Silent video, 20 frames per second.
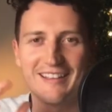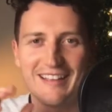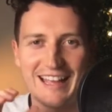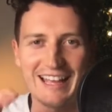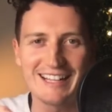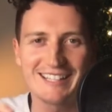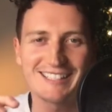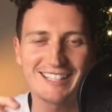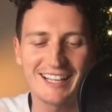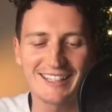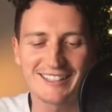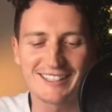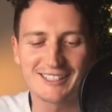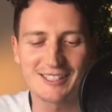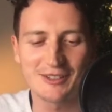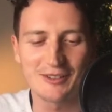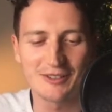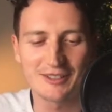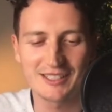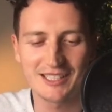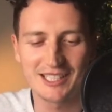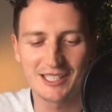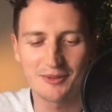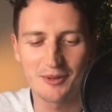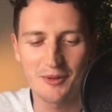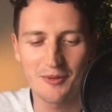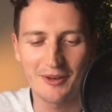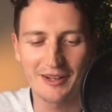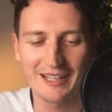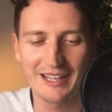inside this course, because we
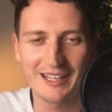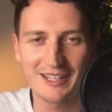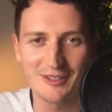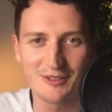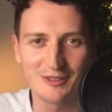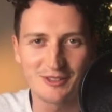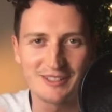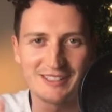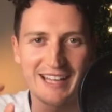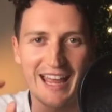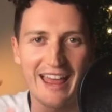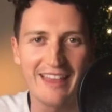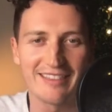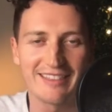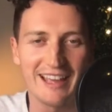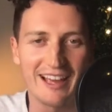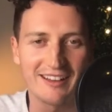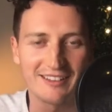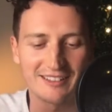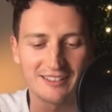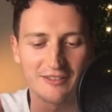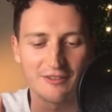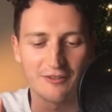want to get you to 10,000